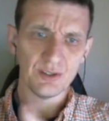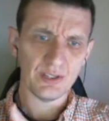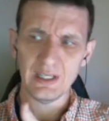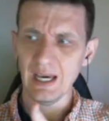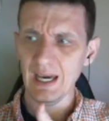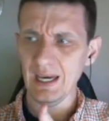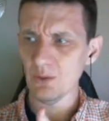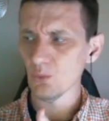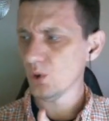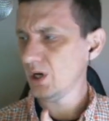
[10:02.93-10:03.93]
today.
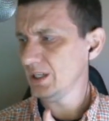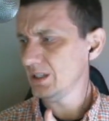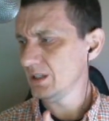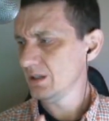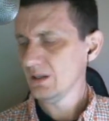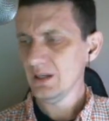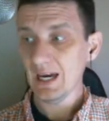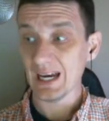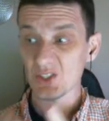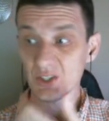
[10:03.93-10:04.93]
One
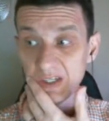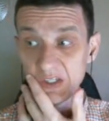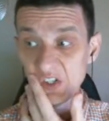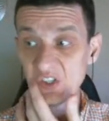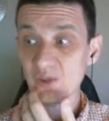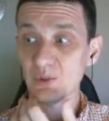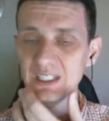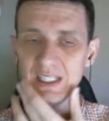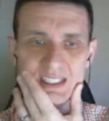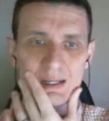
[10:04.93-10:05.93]
actually is just released.